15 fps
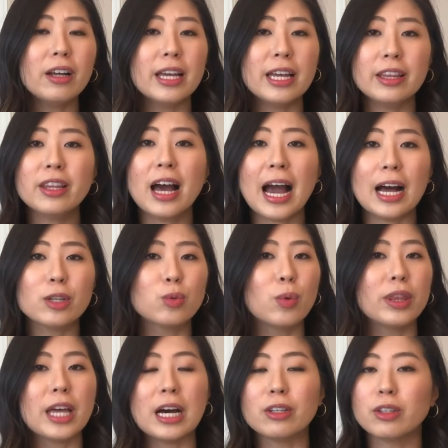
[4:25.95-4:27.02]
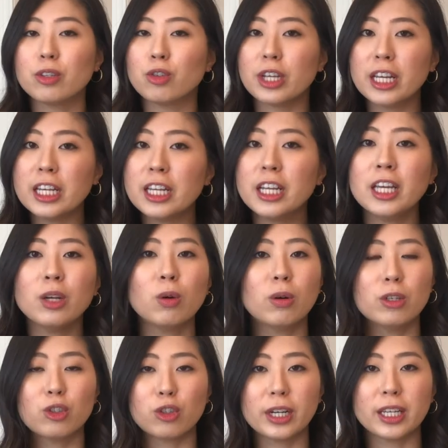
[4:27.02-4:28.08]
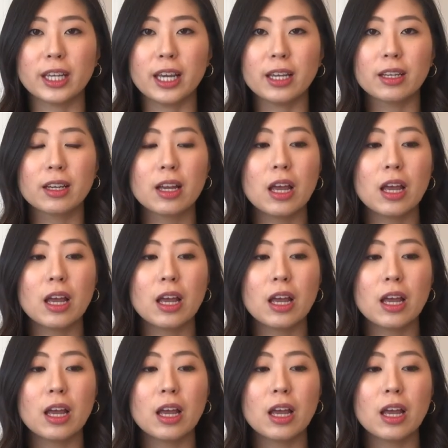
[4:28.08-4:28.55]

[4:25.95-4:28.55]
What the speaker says: in the house without eating or drinking.